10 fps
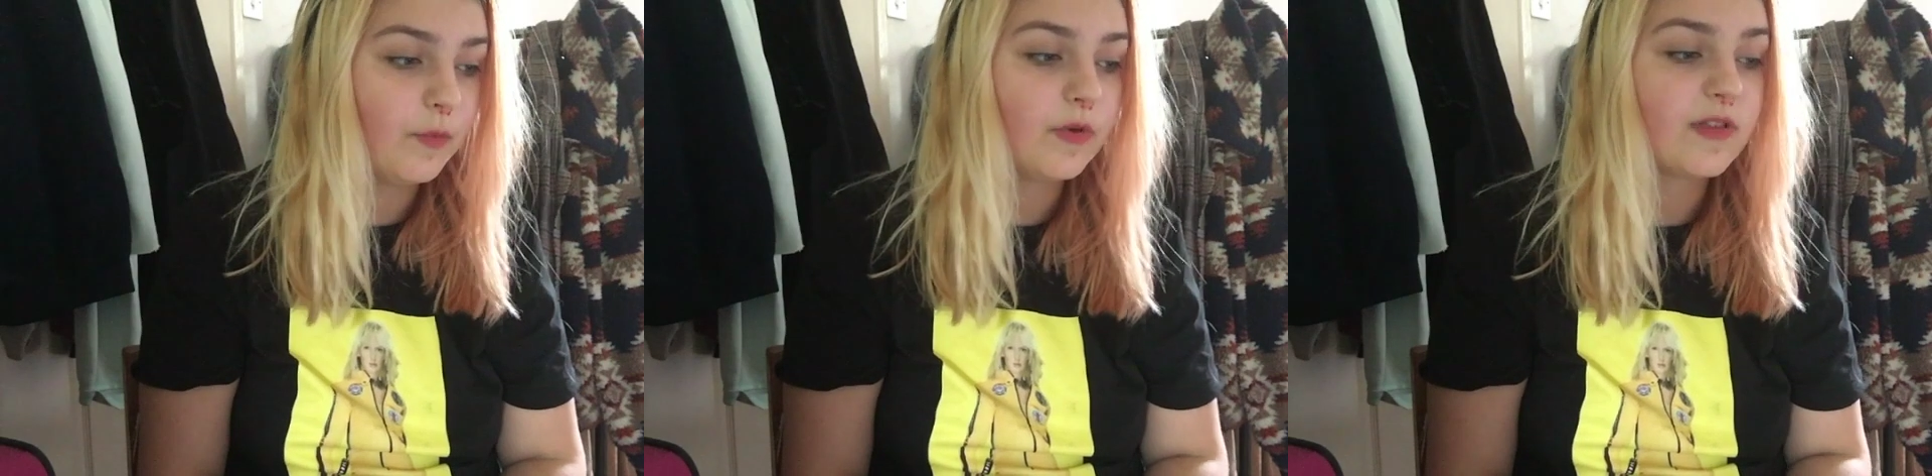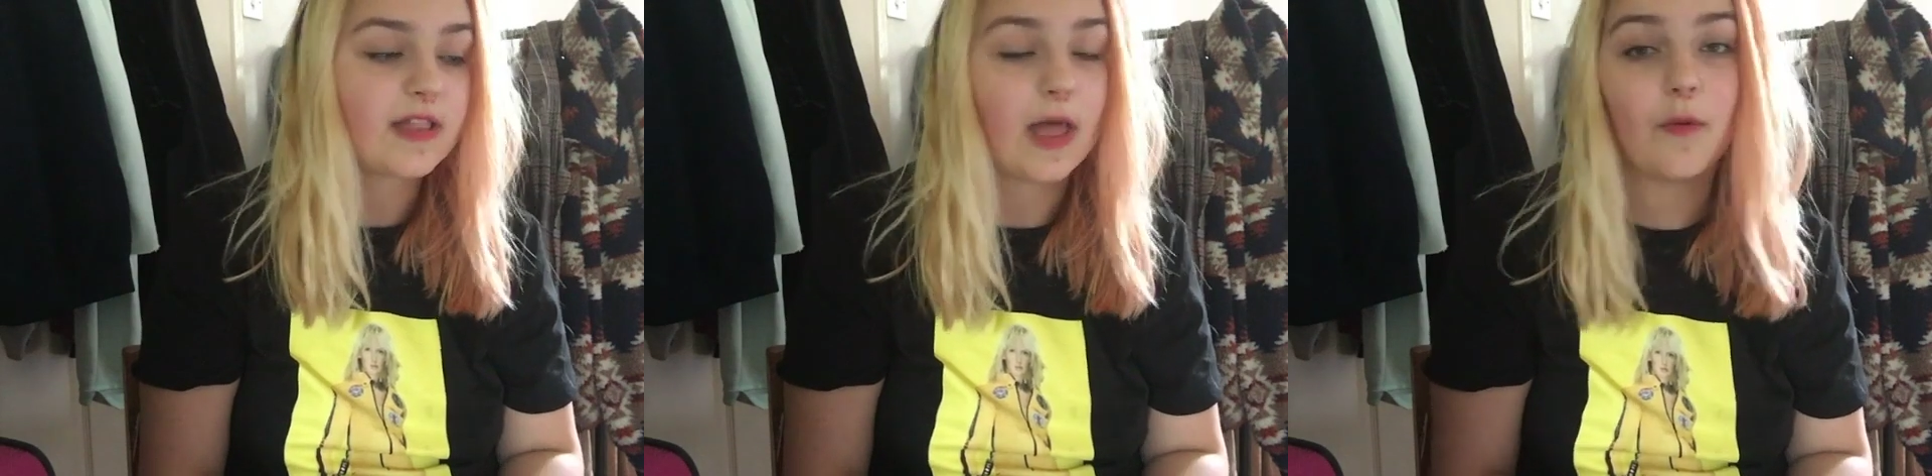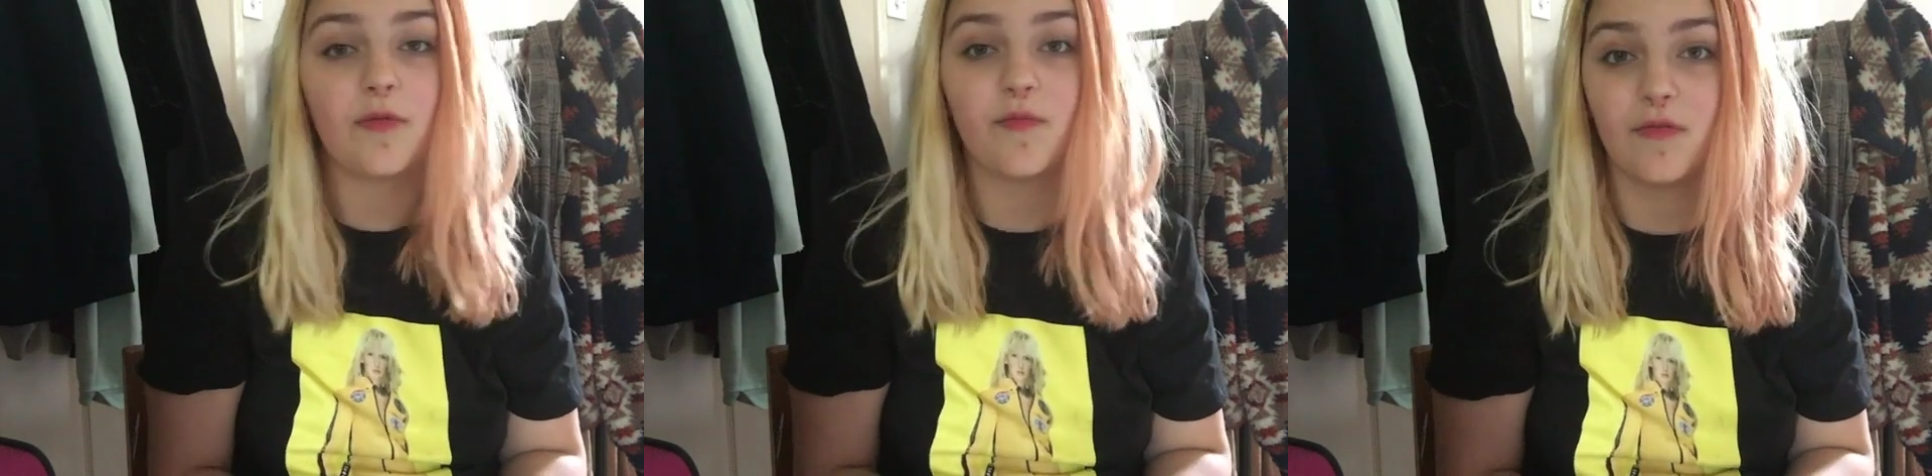was
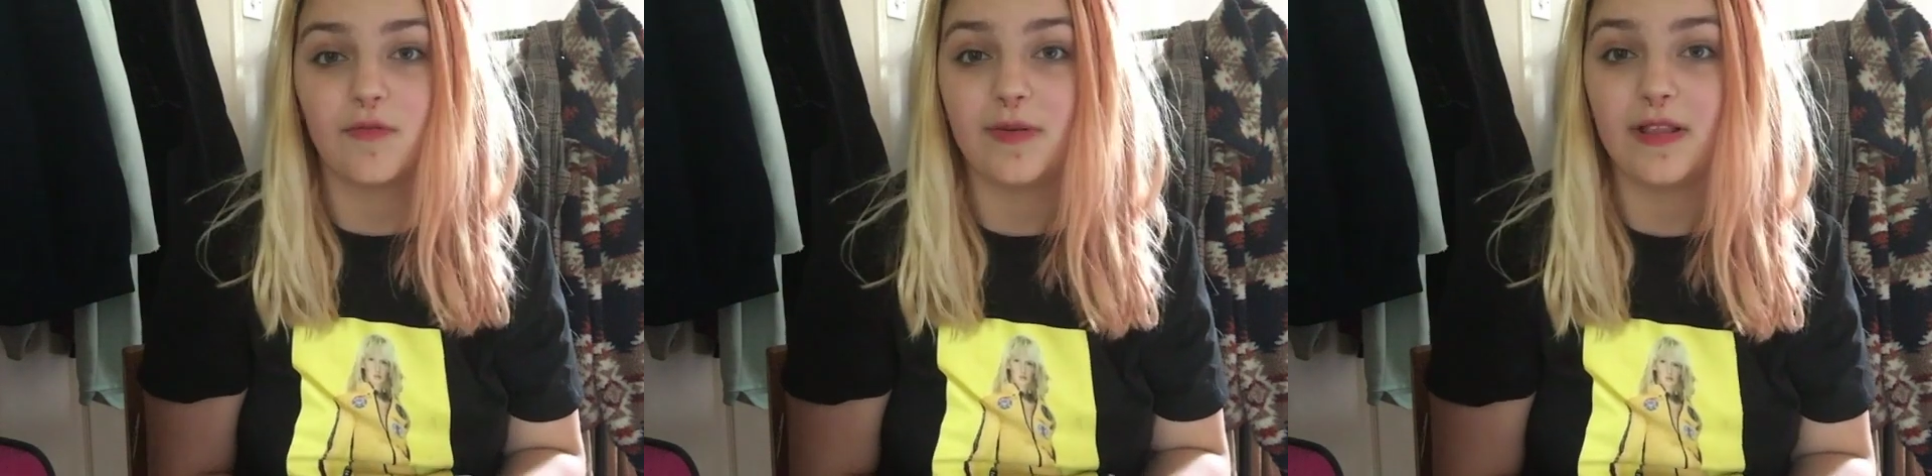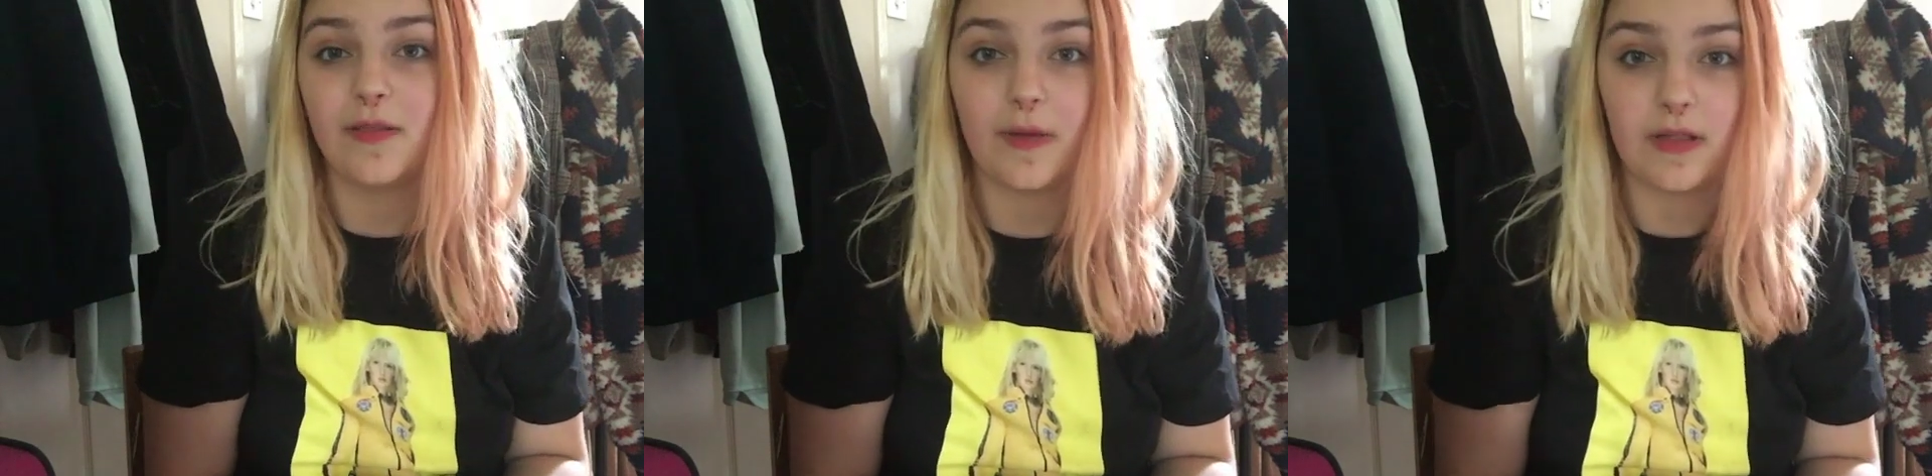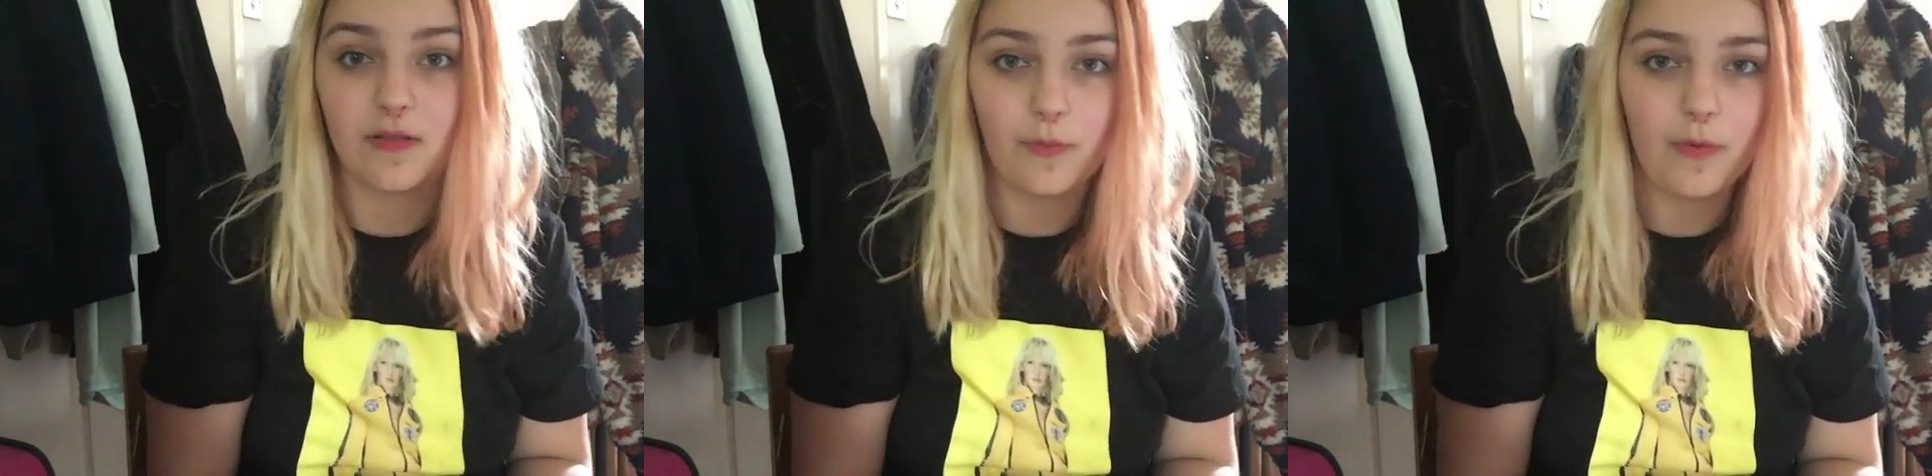that was probably the
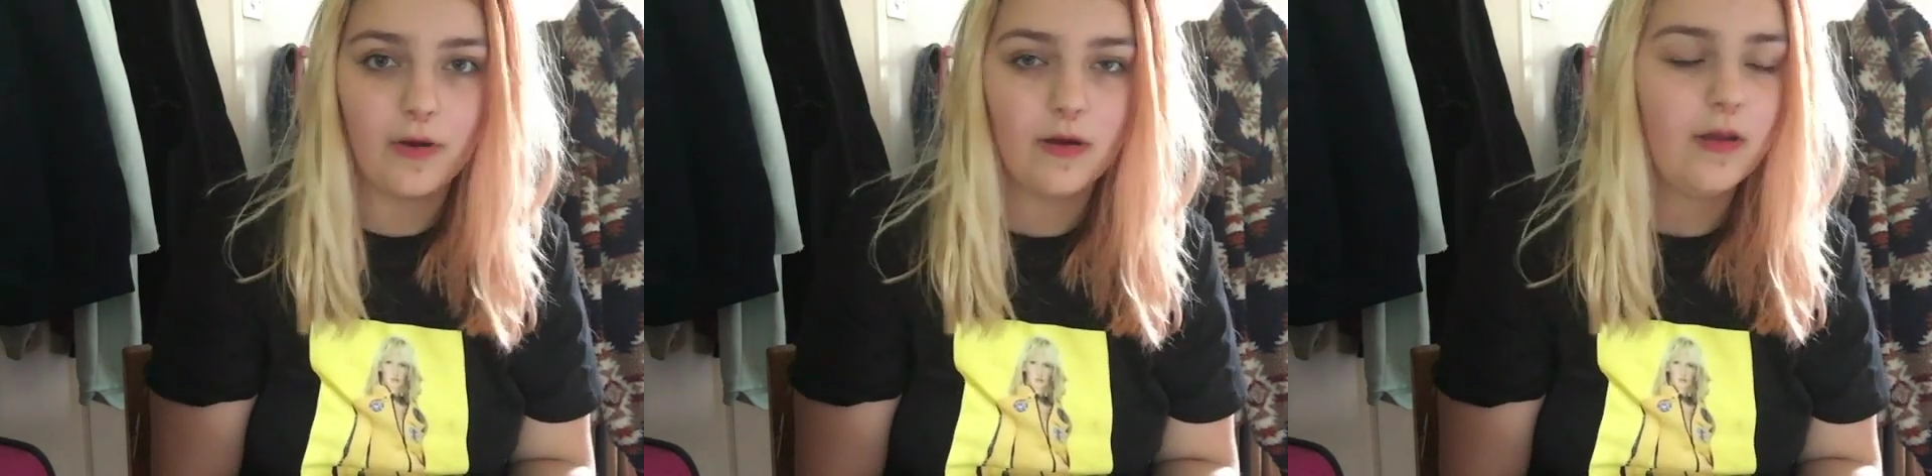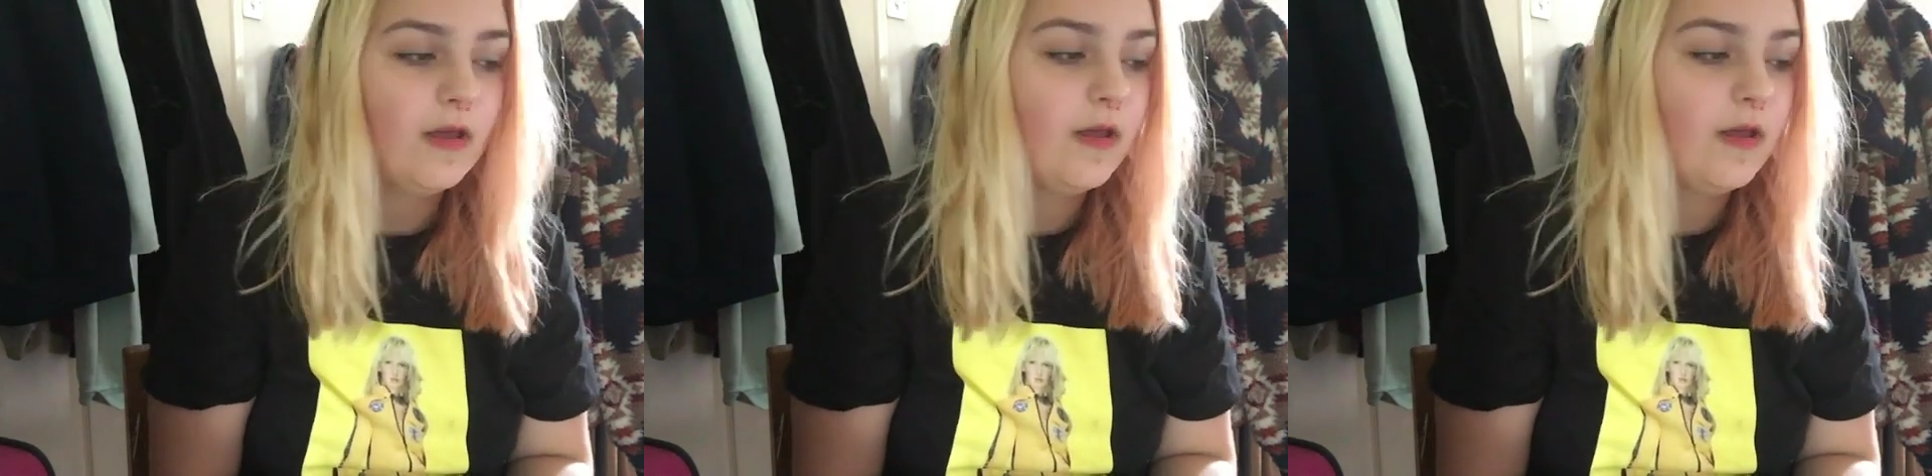best one.